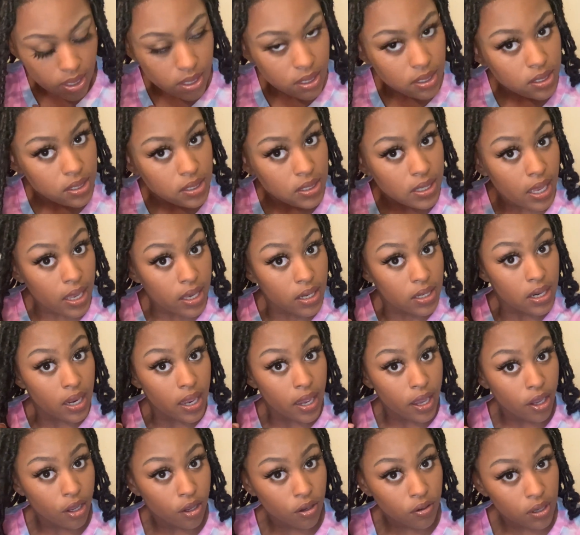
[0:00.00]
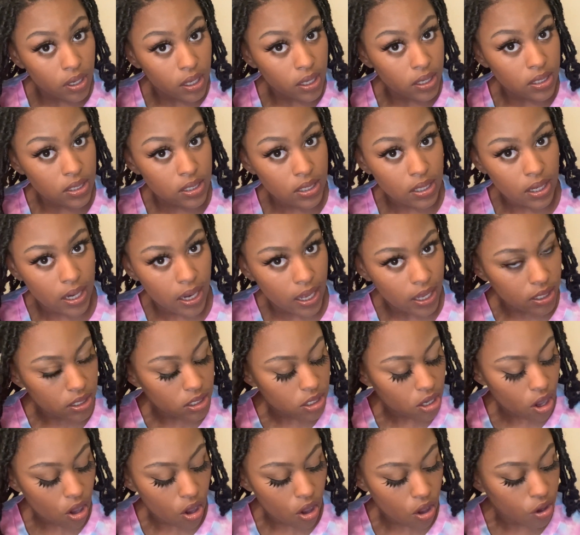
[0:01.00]
sat down and did a
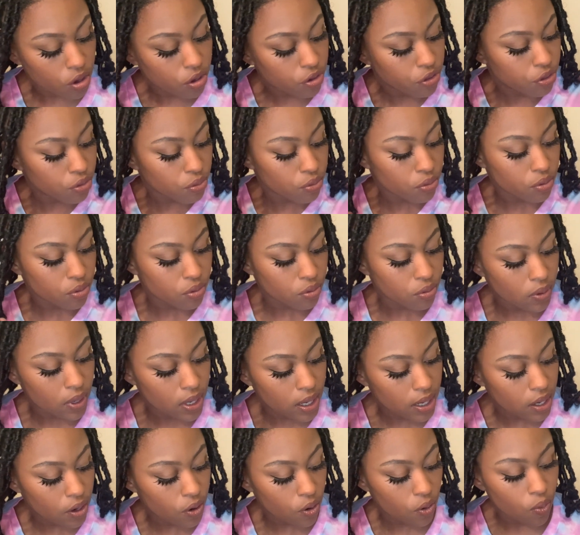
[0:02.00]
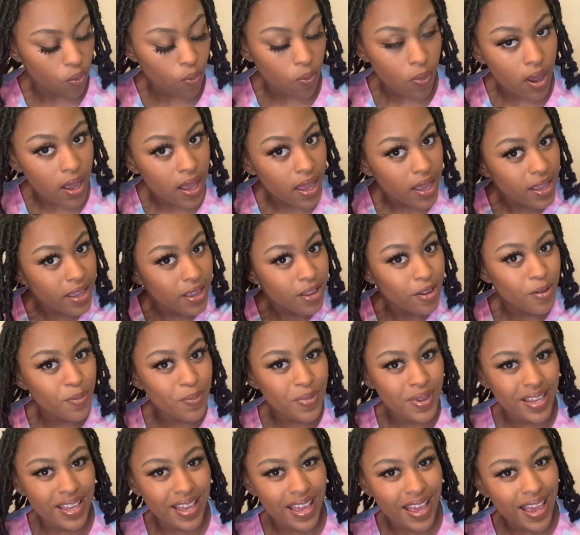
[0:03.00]
talk through in a while,
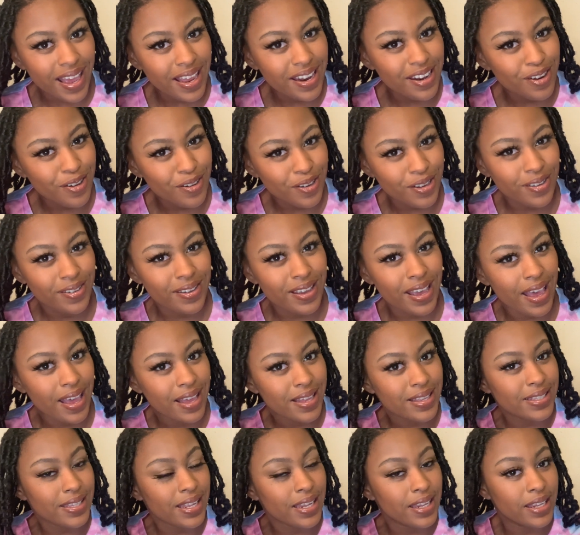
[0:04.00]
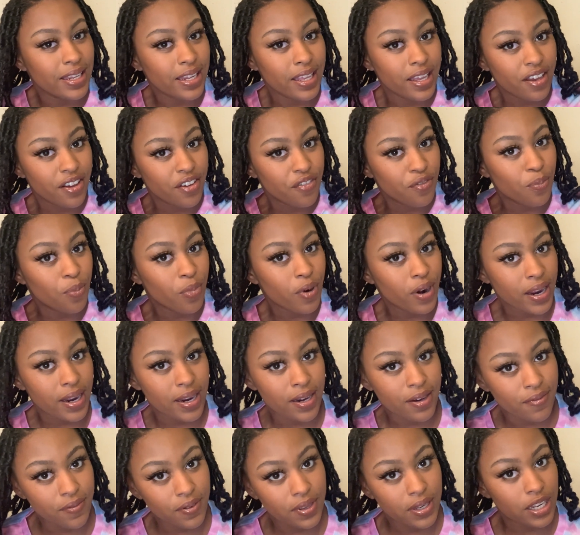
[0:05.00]
but I know you guys love
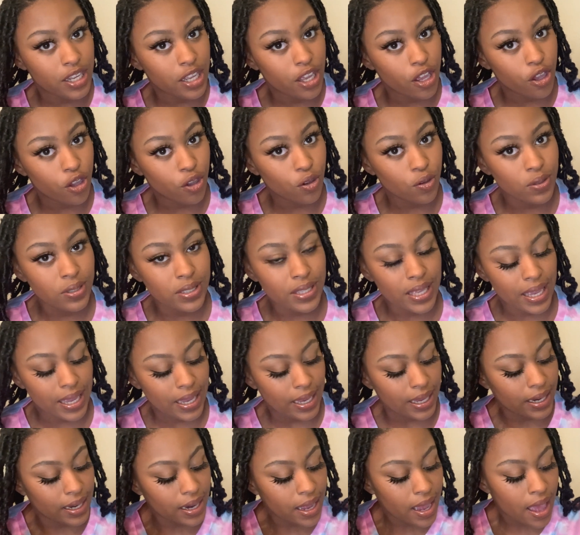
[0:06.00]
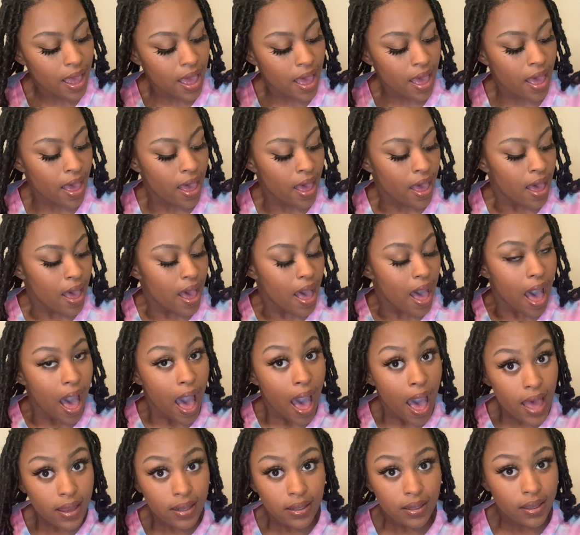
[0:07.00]
braid videos and
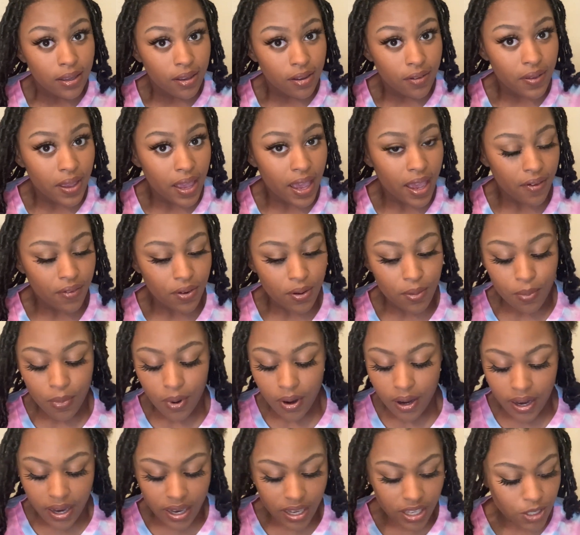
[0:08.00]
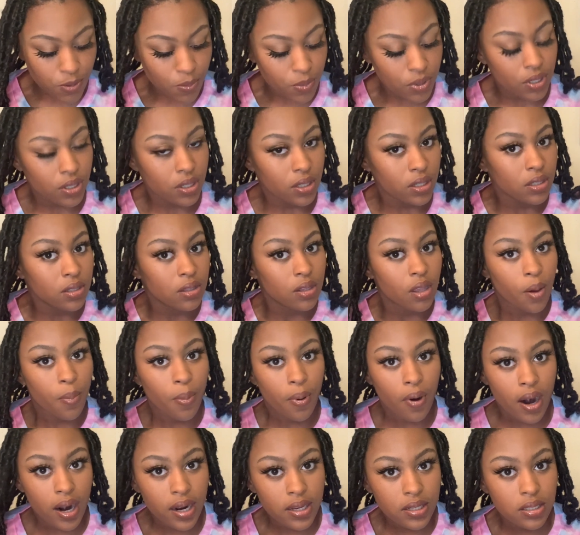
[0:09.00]
I love having braids, but the
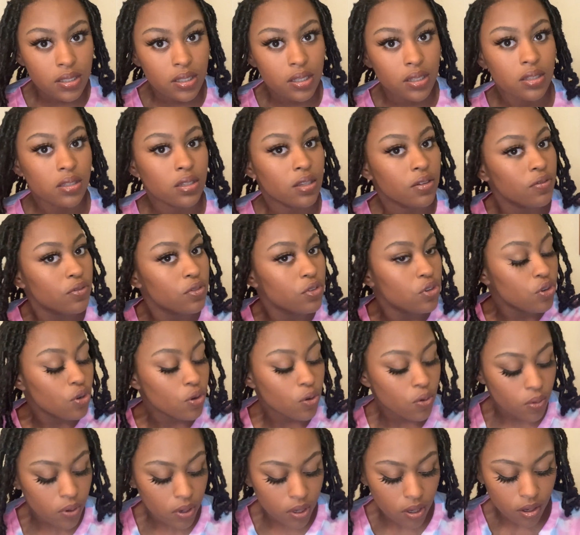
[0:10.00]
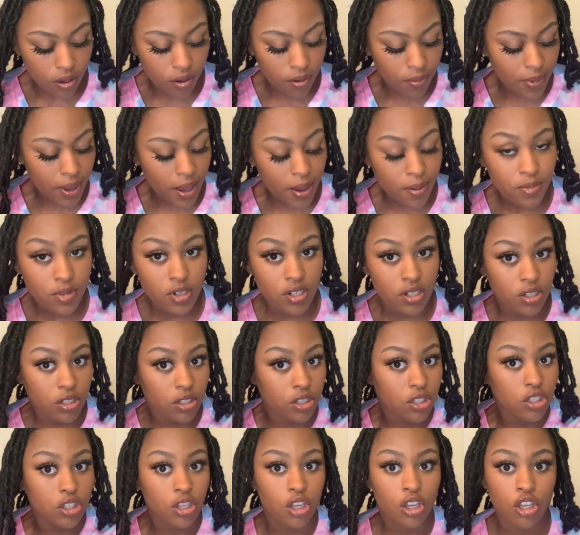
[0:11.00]
process of doing them, I'm
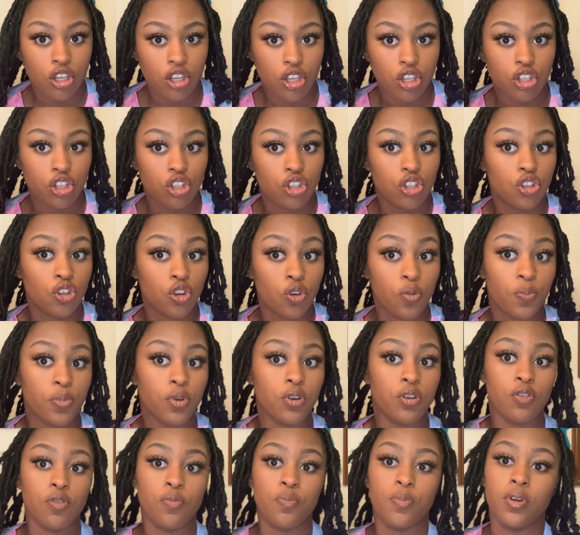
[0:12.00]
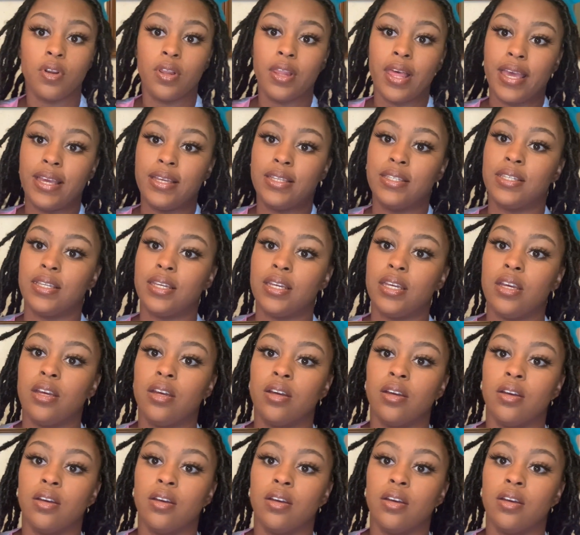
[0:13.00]
just super duper lazy.